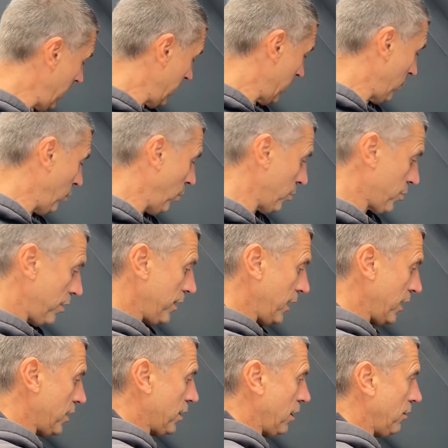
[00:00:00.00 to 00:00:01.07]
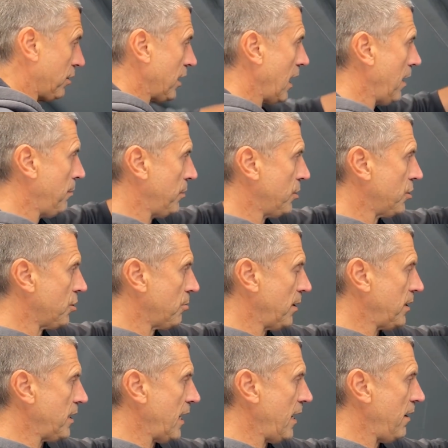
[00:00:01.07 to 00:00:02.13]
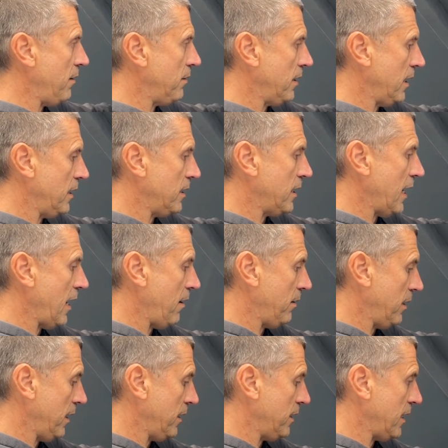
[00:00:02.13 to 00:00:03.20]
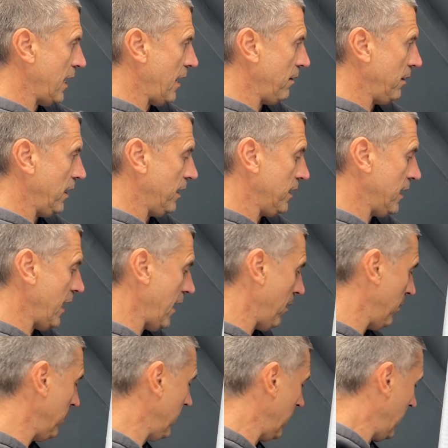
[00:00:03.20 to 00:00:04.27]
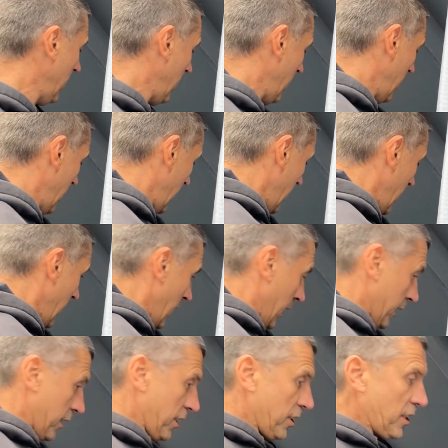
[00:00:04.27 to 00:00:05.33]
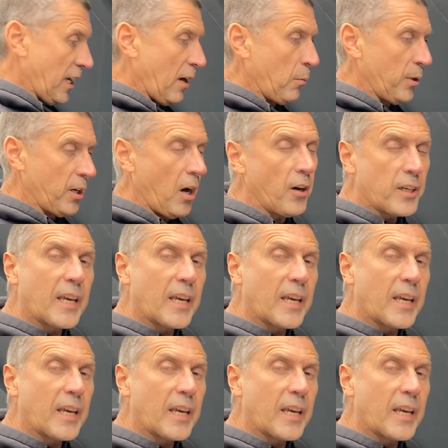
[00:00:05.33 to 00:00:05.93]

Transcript: the water in these two chambers just went down and down and down and down. And as I say, when I